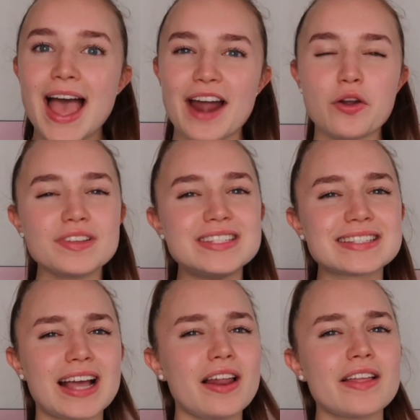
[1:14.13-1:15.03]
And obviously
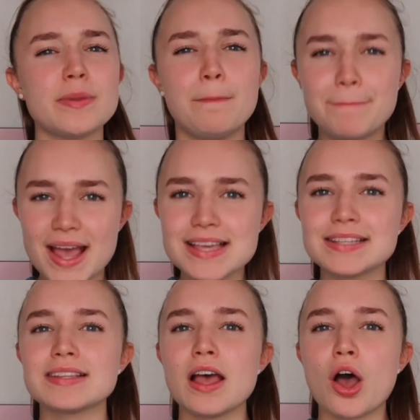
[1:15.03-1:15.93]
it's kind of like the
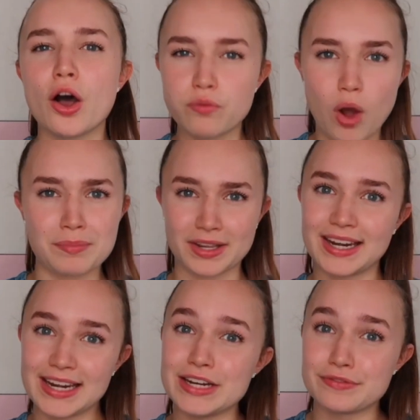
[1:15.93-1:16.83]
base of what I'm
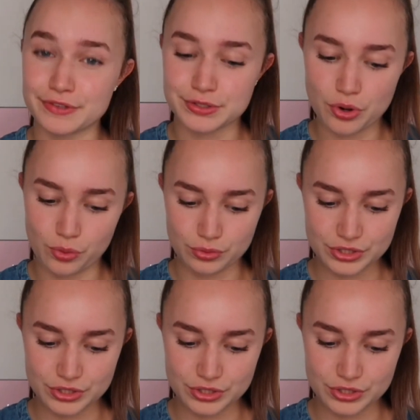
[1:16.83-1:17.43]
gonna need for school.